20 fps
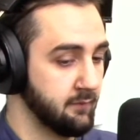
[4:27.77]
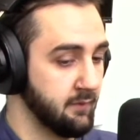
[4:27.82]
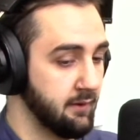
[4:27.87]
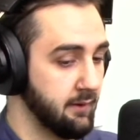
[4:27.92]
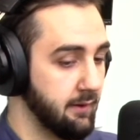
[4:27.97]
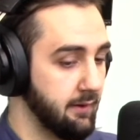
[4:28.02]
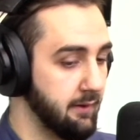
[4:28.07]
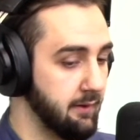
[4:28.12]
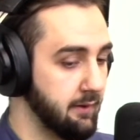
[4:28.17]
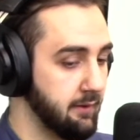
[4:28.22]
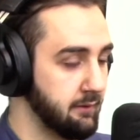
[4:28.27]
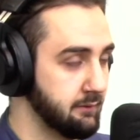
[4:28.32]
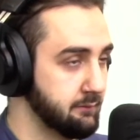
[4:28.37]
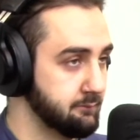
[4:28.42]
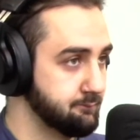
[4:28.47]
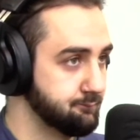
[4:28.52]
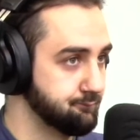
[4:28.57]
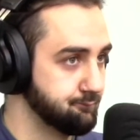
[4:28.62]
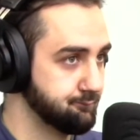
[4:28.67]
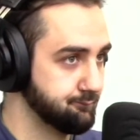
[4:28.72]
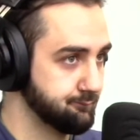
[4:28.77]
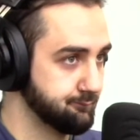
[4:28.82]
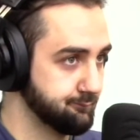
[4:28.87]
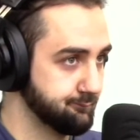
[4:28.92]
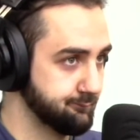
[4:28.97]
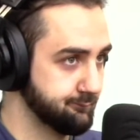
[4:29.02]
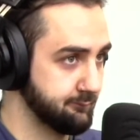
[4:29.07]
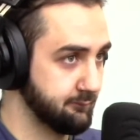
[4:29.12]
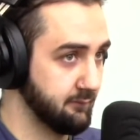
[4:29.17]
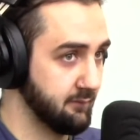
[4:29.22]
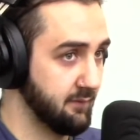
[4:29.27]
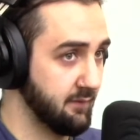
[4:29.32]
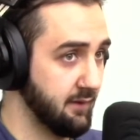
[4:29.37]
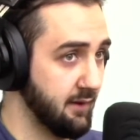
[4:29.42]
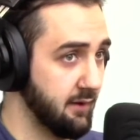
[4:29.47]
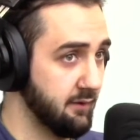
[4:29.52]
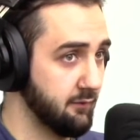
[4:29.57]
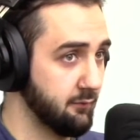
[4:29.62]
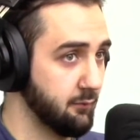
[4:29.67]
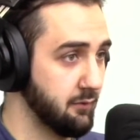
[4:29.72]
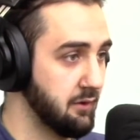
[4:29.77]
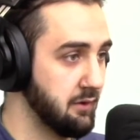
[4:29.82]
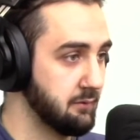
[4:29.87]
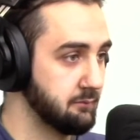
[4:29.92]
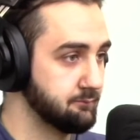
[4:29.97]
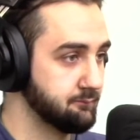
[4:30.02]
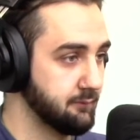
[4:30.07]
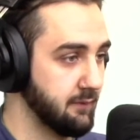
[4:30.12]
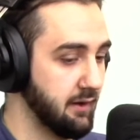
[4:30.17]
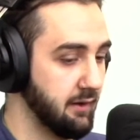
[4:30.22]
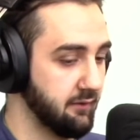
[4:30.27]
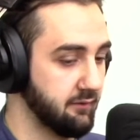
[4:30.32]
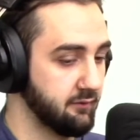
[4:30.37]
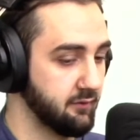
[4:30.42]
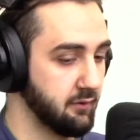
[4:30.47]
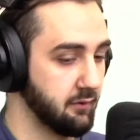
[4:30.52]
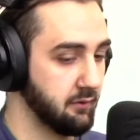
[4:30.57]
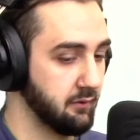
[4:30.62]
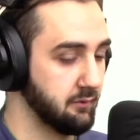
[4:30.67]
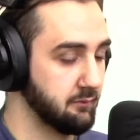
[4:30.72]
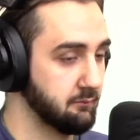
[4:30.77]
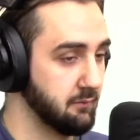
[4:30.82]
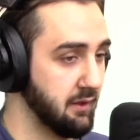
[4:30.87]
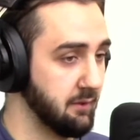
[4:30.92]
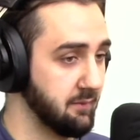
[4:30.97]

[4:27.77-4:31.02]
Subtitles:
And that's when I started,